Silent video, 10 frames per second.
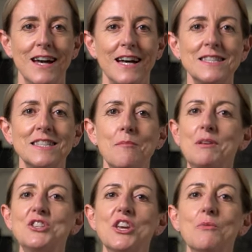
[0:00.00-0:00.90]

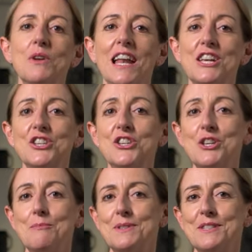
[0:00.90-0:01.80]
Establishing
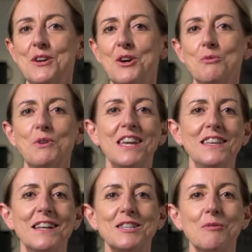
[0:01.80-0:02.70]
relationships,
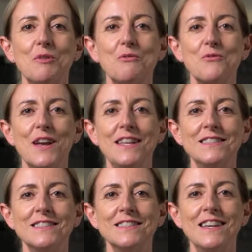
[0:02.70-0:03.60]
reconnecting with
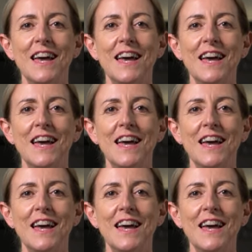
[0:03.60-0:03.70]
friends,